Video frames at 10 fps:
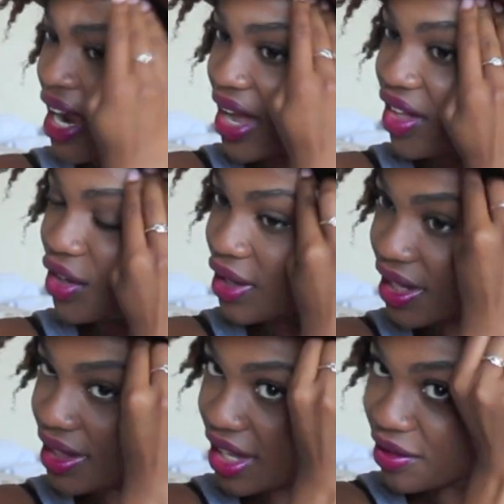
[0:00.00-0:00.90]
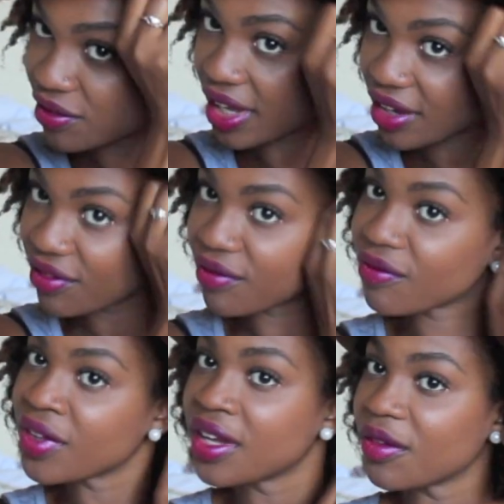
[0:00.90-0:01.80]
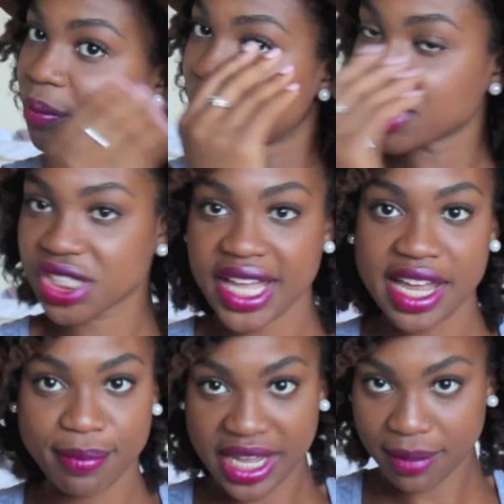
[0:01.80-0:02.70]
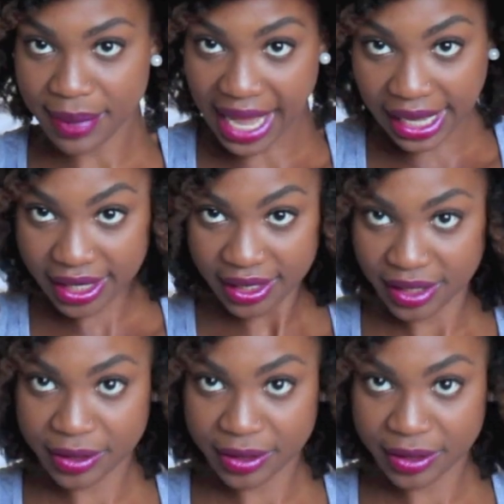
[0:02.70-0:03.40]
And then you can like push the headband back.